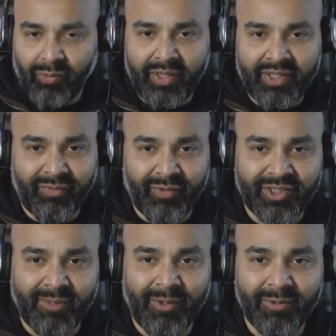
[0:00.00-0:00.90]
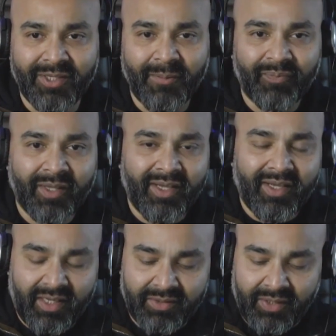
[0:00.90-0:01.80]
created the first computer.
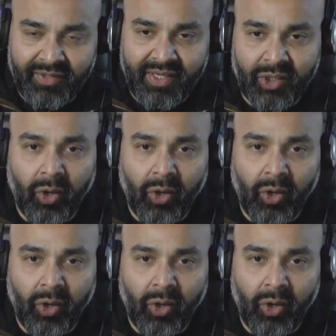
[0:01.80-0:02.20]
And they're